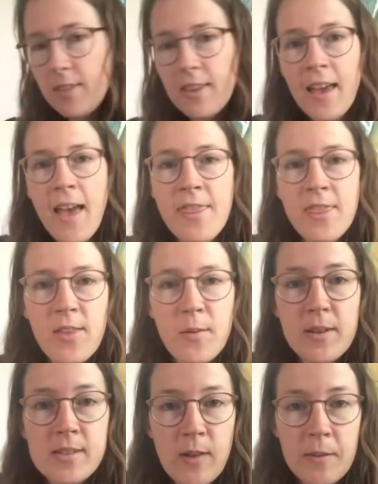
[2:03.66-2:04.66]
And the
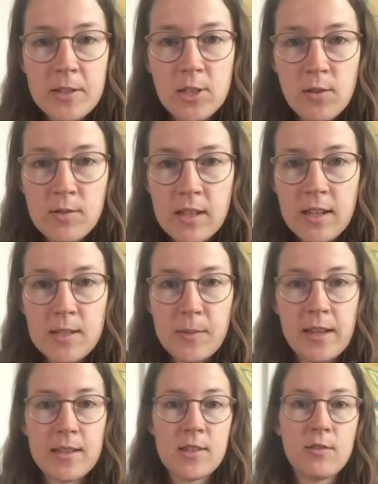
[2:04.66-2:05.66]
reason why we chose it is
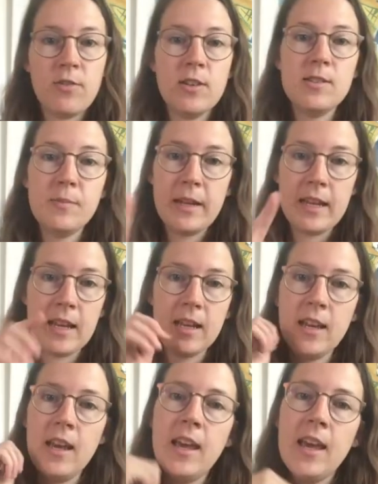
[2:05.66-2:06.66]
because the first
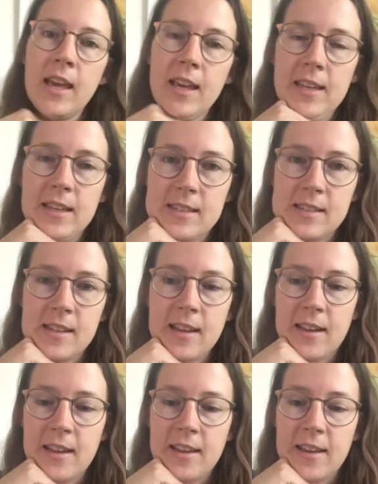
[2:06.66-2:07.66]
meaning is
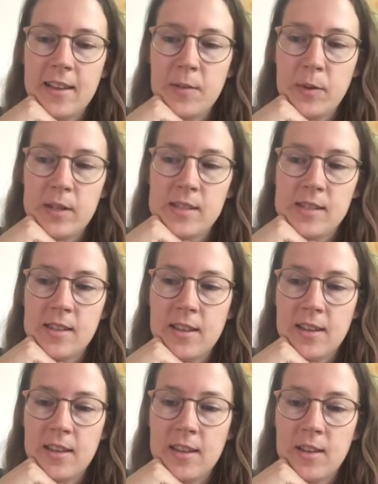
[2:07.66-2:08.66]
it was
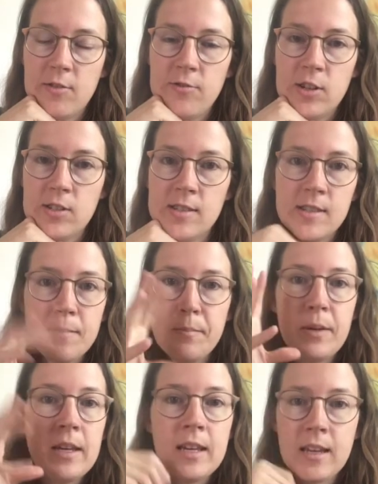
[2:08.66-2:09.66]
the first
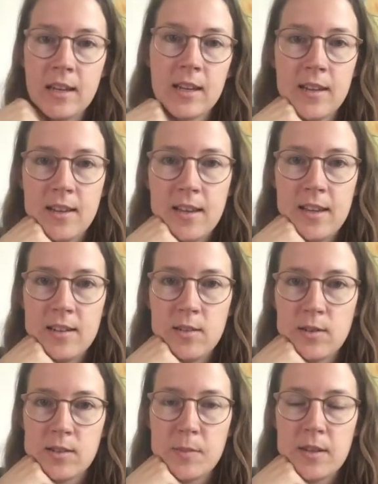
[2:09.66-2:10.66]
being in
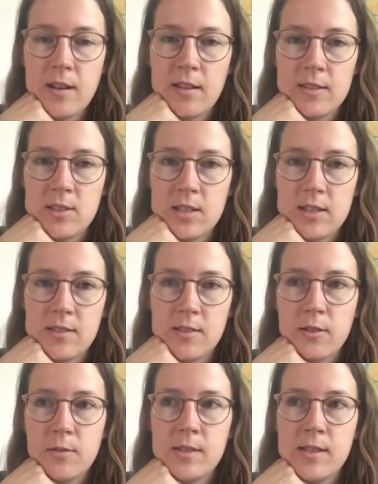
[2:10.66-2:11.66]
Norse mythology.
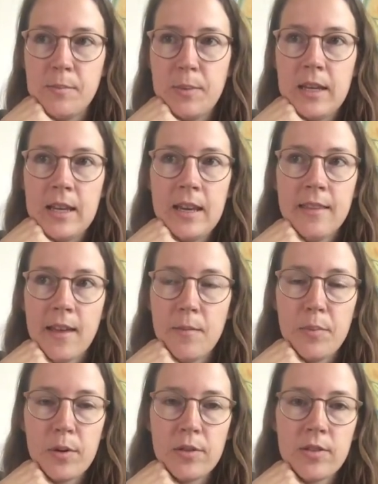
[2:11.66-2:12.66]
So it was the being
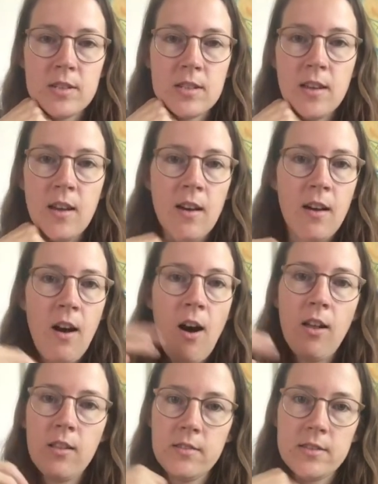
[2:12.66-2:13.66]
that birthed
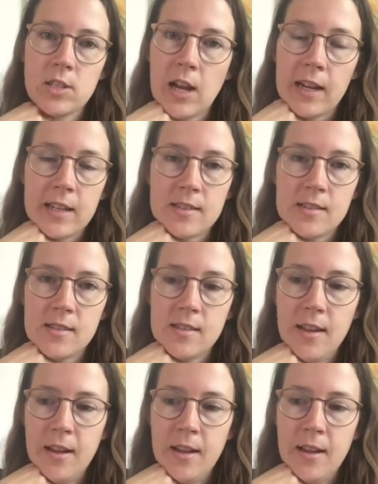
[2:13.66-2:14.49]
all of the giants